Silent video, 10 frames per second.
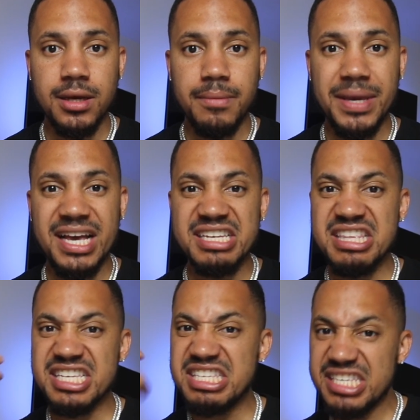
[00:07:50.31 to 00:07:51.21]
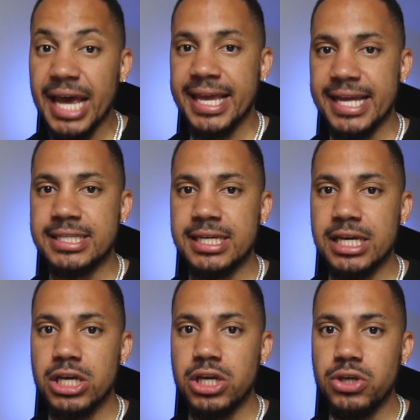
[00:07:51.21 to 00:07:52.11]
Because the second
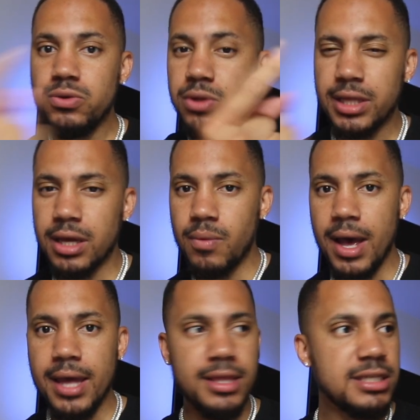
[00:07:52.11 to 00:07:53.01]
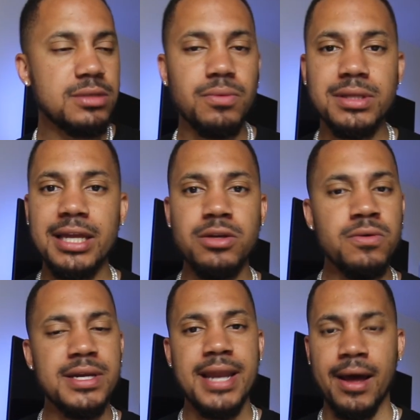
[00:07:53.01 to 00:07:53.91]
you look their way, this is what they're
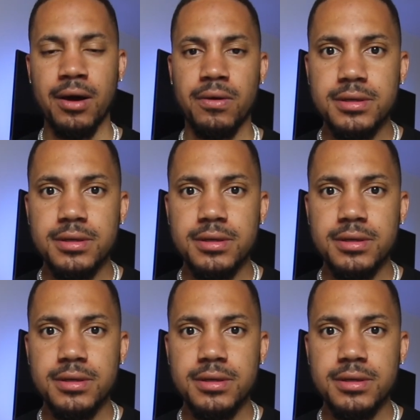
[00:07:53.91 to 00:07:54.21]
doing now.